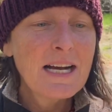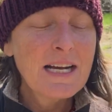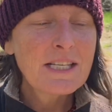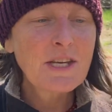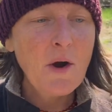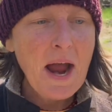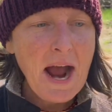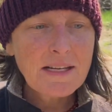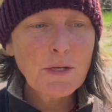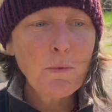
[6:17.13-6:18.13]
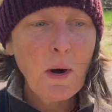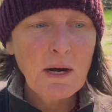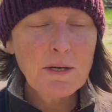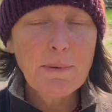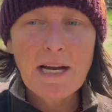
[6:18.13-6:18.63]
So I ask
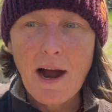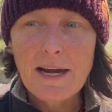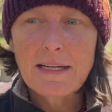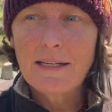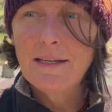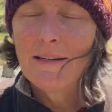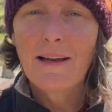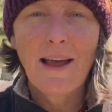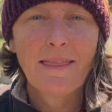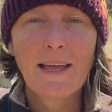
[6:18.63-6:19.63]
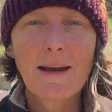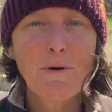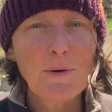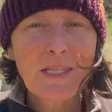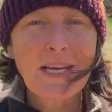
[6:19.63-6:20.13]
where to be guided, and then I'm
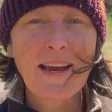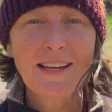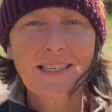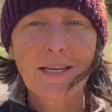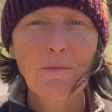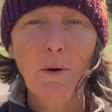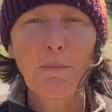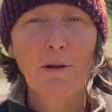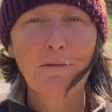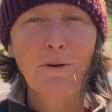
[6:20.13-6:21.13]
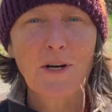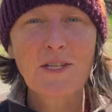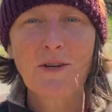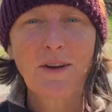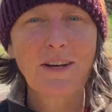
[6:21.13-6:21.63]
always taken somewhere beautiful,
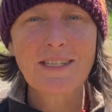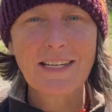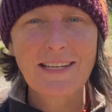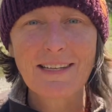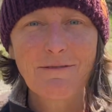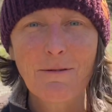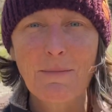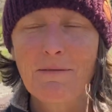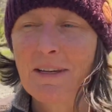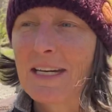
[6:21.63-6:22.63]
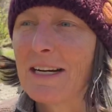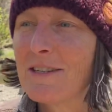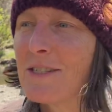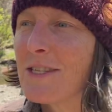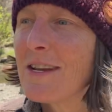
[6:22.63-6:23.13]
as you can see from my
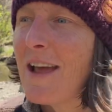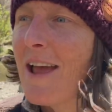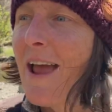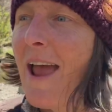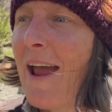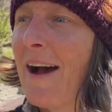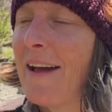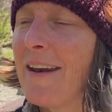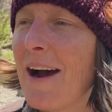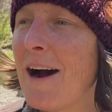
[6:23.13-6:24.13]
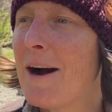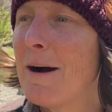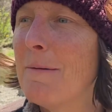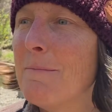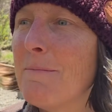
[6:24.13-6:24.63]
videos. And
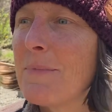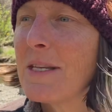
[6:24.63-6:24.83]
the